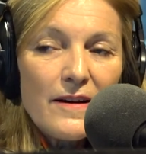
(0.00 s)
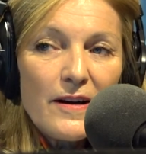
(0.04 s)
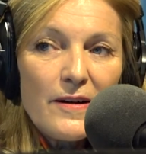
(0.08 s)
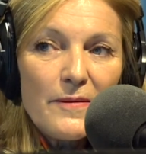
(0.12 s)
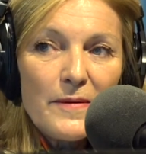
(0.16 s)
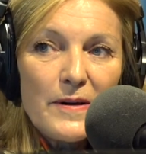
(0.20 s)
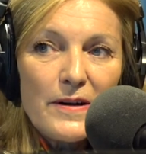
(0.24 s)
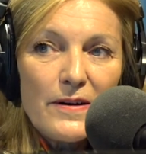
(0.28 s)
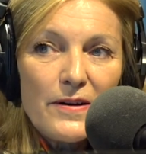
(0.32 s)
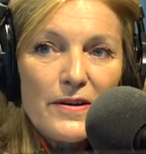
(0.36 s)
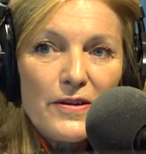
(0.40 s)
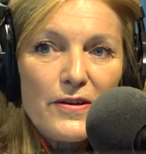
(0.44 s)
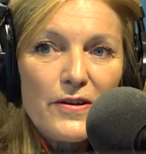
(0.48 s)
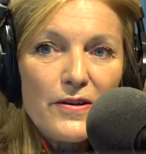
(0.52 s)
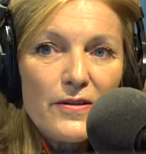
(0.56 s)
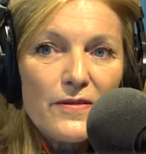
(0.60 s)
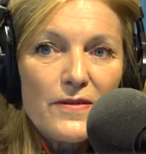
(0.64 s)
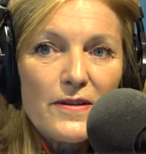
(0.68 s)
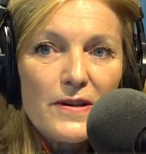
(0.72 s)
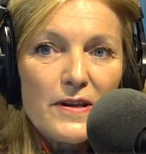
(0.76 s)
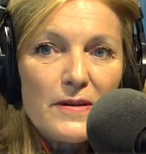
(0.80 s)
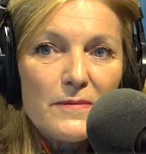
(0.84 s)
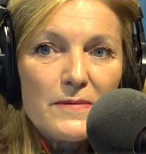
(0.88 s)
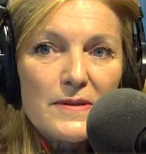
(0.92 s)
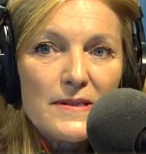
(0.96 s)
I mean, I knew
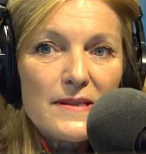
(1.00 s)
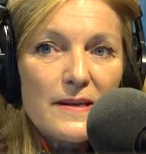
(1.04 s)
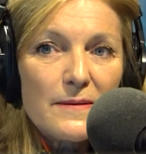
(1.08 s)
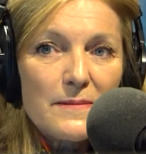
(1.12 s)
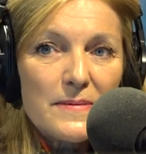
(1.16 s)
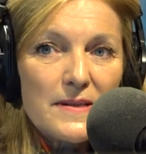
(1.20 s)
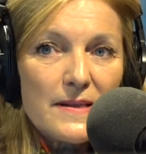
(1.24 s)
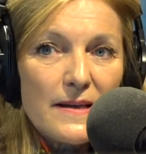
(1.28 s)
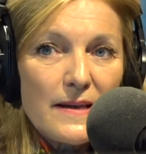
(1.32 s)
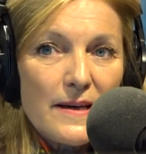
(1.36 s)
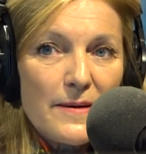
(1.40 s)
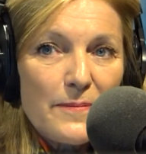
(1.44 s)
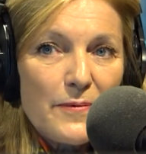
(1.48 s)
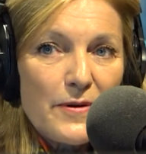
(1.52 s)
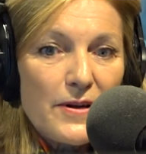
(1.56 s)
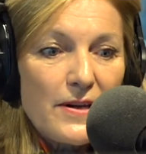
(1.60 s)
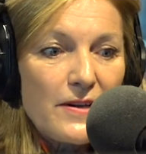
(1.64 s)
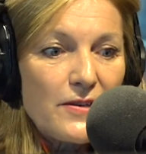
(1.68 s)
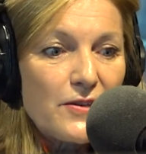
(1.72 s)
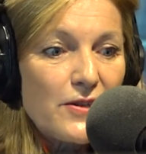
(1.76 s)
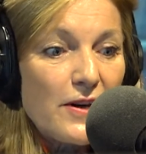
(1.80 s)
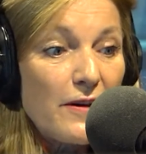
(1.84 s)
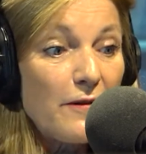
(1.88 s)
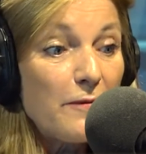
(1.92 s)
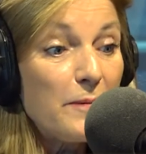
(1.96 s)
that he was some
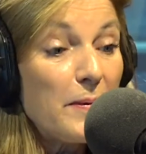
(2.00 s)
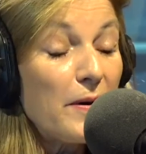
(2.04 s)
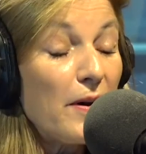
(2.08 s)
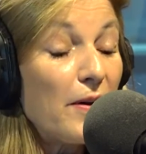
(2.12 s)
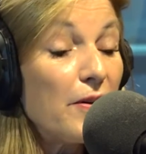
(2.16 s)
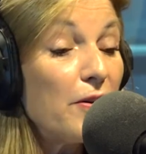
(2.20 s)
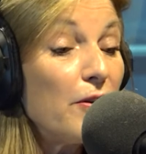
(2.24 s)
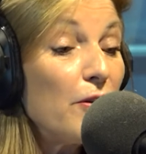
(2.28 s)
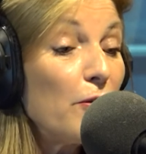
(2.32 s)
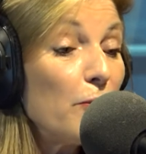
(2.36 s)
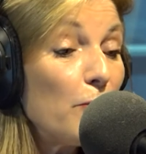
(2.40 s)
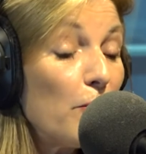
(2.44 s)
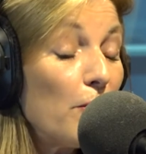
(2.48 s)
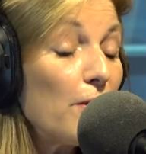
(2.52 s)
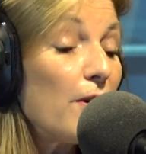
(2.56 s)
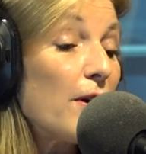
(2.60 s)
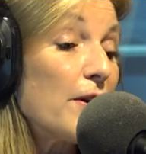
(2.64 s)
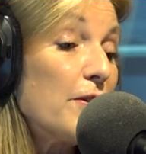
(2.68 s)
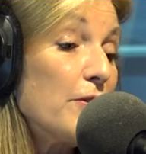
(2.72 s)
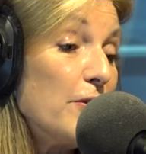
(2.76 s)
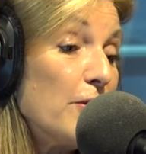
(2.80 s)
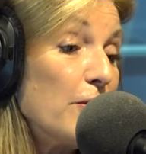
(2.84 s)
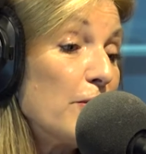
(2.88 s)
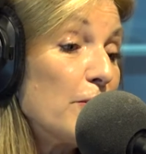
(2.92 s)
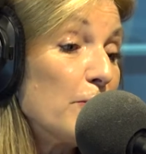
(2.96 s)
celebrity chef, but I knew what
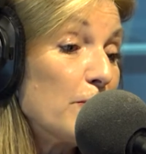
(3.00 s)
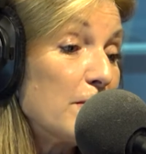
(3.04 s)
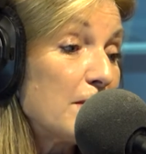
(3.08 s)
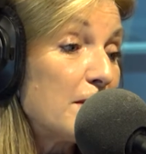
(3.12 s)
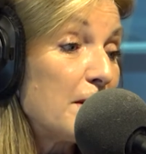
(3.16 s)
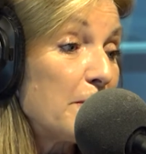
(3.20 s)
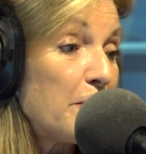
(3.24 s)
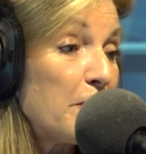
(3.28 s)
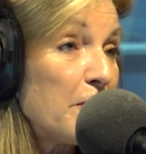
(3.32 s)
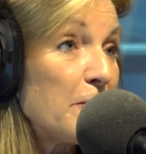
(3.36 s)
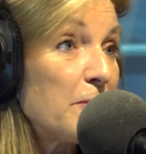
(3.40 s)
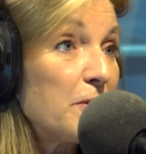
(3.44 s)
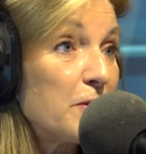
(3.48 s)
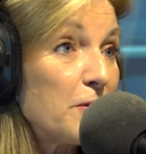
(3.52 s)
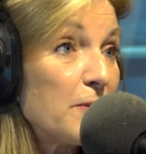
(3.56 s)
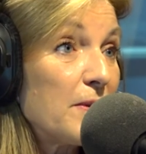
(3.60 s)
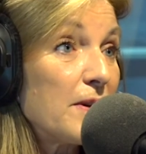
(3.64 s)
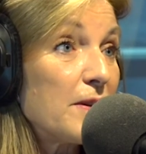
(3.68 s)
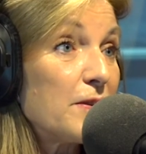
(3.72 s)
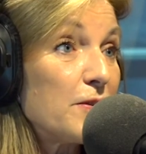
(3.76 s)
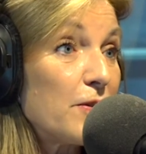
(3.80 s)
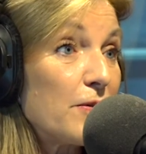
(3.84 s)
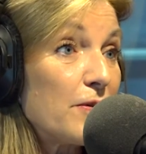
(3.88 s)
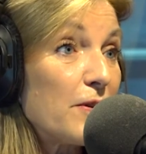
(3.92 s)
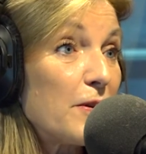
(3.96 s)
I knew was we were
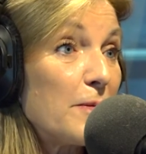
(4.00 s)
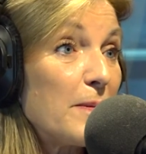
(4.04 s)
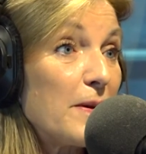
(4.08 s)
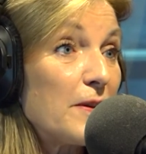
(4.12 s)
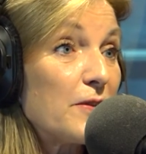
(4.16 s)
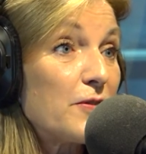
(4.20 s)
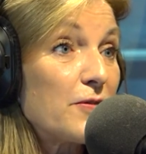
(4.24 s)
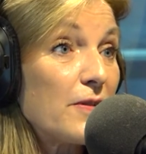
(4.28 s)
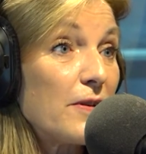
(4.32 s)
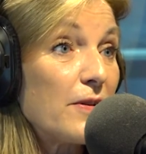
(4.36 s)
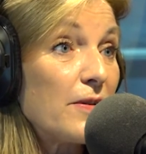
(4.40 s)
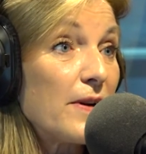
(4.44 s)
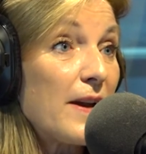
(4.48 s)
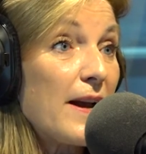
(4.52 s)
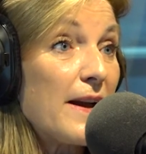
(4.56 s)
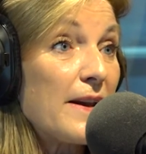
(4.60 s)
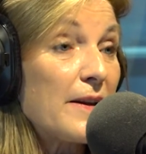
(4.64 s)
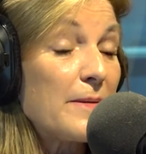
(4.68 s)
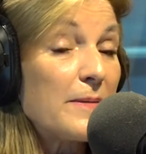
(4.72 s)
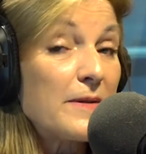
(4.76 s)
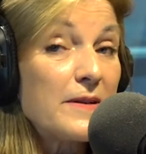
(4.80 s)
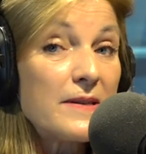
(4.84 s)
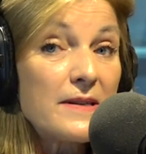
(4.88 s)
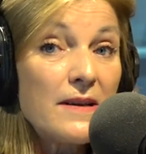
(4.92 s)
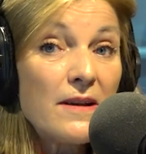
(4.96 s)
doing a documentary on
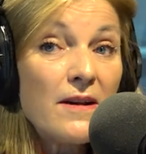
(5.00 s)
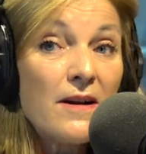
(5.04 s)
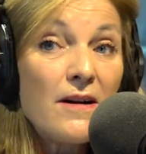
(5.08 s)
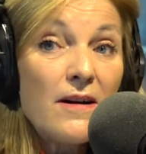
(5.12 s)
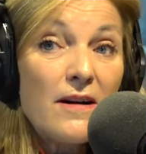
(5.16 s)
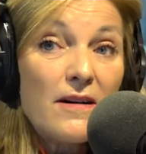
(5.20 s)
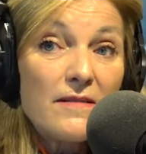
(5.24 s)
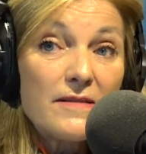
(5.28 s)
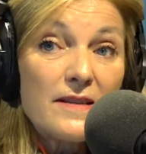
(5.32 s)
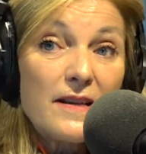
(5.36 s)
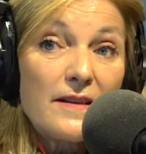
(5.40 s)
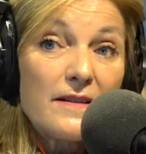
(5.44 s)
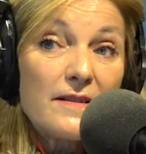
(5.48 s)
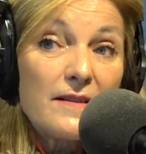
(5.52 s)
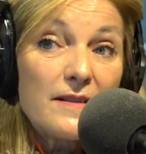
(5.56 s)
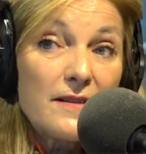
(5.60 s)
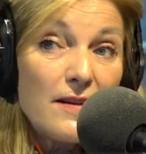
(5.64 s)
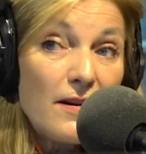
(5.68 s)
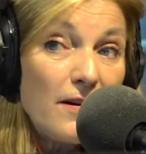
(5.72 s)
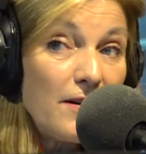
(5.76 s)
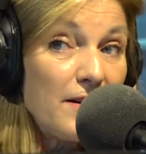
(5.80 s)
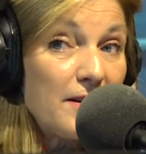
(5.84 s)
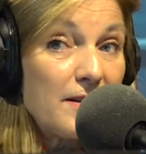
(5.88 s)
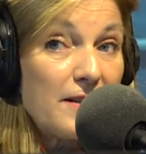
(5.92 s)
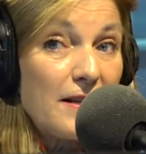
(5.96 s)
cannabis. I was at a
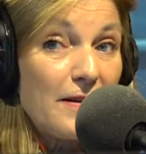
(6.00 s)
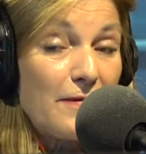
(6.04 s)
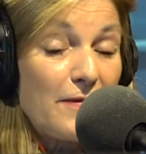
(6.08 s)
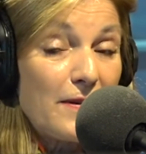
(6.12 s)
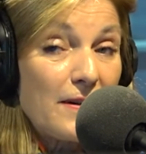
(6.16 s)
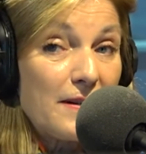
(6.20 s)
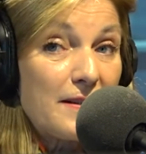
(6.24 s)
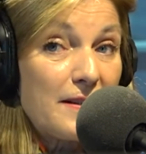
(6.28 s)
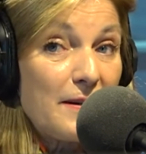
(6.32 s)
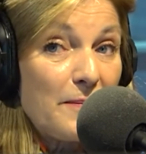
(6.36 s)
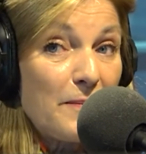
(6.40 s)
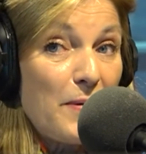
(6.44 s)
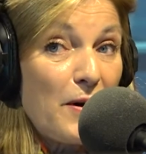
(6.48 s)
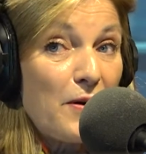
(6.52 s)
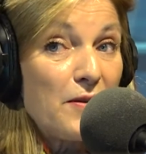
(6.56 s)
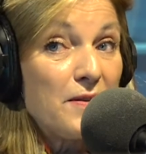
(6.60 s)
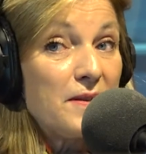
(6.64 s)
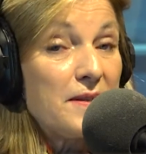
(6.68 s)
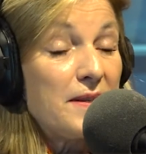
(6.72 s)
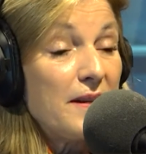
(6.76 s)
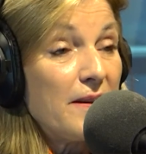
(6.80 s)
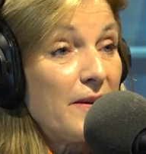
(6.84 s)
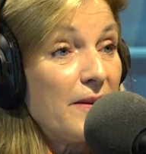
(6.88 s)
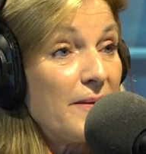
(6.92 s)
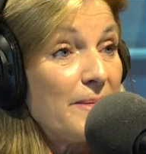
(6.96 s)
scientific
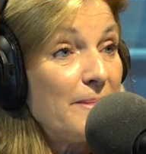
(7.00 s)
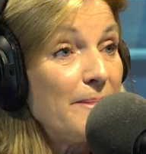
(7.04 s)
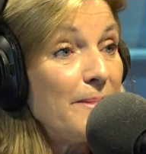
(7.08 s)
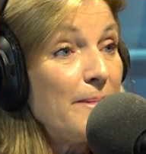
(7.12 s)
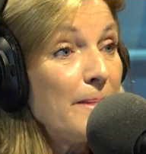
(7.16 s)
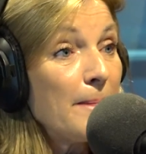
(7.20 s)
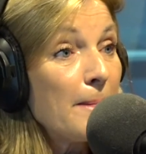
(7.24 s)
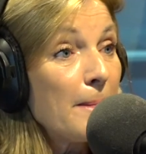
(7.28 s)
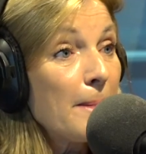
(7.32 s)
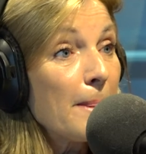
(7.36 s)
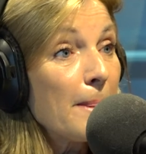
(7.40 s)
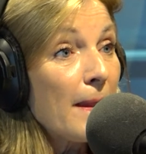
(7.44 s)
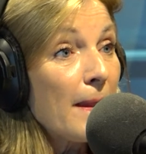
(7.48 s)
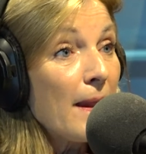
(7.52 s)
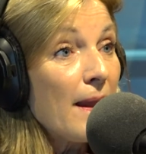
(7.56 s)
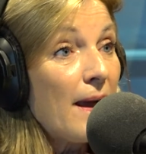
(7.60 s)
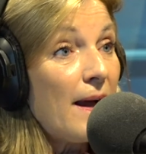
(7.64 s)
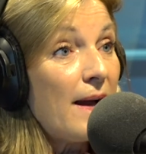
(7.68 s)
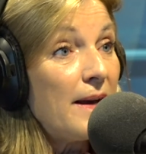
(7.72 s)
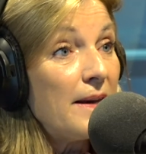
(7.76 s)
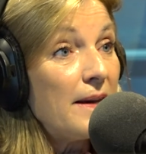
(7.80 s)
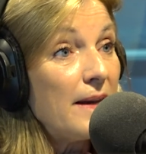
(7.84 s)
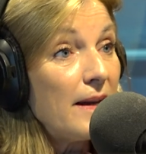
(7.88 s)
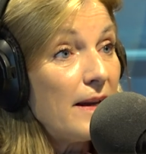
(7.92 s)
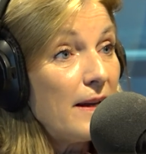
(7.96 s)
symposium,
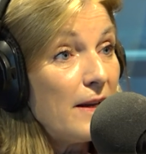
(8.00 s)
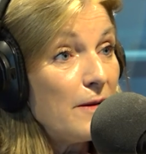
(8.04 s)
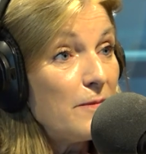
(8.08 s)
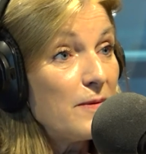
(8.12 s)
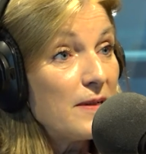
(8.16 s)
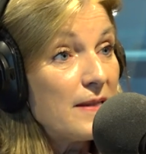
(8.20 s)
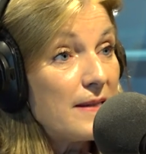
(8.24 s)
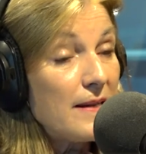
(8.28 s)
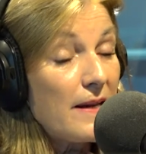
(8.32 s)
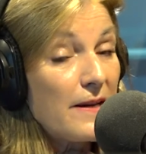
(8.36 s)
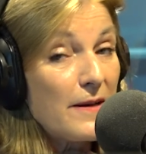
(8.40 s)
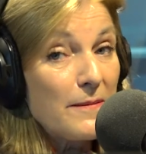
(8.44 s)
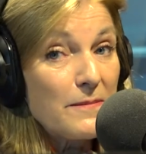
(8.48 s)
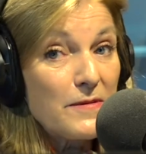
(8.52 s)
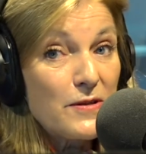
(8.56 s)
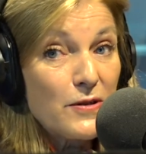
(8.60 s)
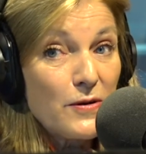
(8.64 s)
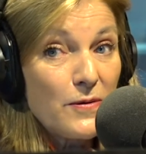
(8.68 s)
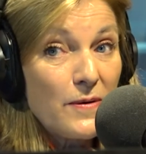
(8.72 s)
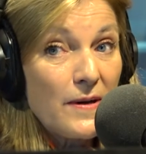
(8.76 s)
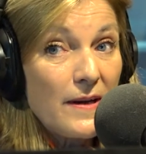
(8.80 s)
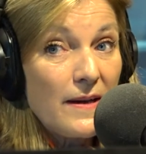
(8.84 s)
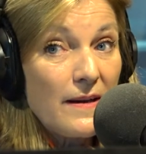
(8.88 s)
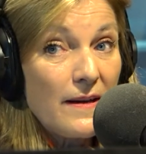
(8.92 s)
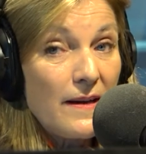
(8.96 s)
and he was set up
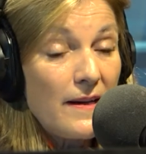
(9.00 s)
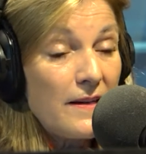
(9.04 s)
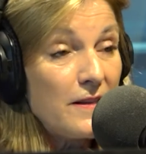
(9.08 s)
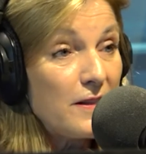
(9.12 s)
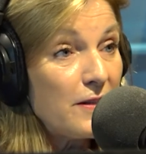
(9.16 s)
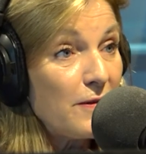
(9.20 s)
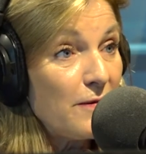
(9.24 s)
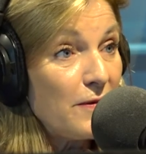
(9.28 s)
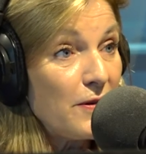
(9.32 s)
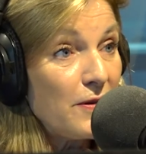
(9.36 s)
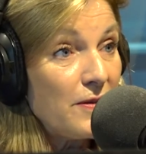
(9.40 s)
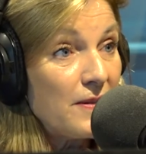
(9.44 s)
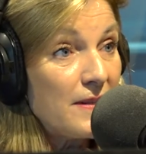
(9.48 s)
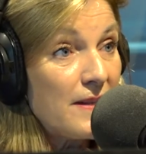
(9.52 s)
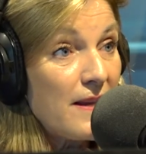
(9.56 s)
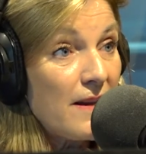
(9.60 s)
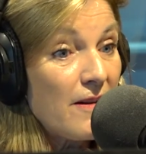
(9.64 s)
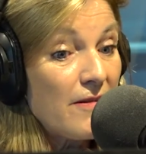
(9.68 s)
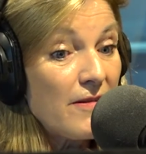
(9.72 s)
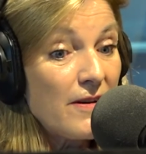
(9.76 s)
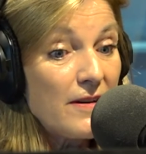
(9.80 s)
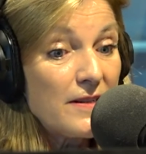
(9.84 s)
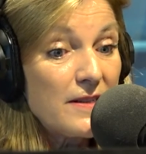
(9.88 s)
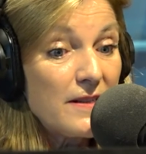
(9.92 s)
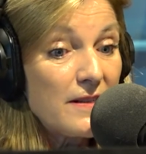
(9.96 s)
doing interviews
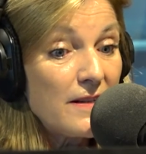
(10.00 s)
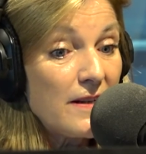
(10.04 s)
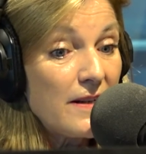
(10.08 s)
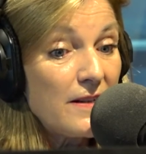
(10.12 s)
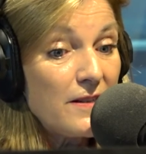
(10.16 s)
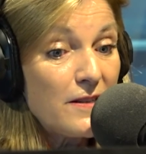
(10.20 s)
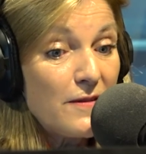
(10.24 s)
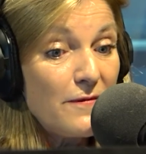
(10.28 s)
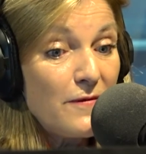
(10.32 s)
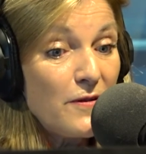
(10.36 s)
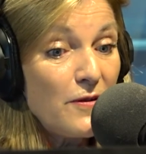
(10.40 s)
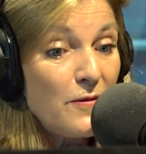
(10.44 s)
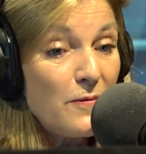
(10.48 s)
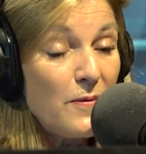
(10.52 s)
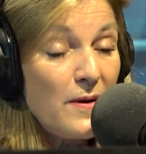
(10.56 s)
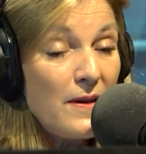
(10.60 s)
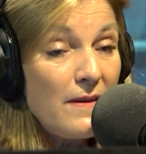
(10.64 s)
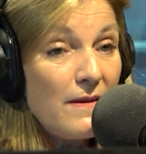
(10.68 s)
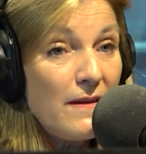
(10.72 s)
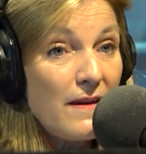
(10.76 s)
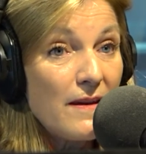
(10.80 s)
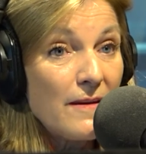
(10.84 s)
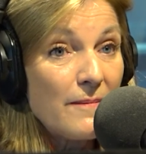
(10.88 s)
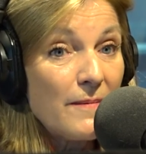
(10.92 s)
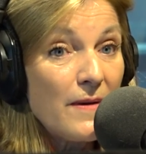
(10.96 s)
there, and I did an interview
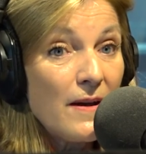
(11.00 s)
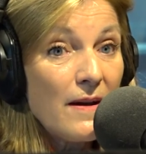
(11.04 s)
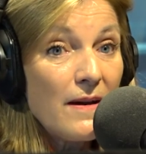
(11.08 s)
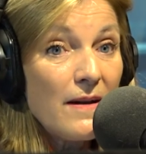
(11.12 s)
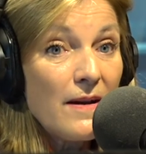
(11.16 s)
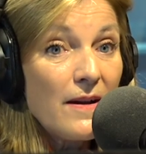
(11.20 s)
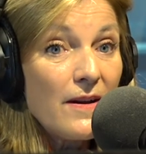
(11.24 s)
with him.